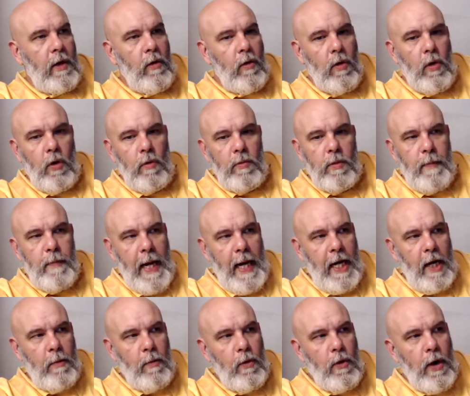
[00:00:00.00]
It all comes
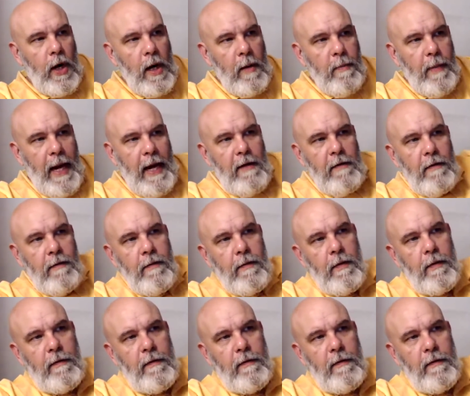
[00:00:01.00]
back, and we're at about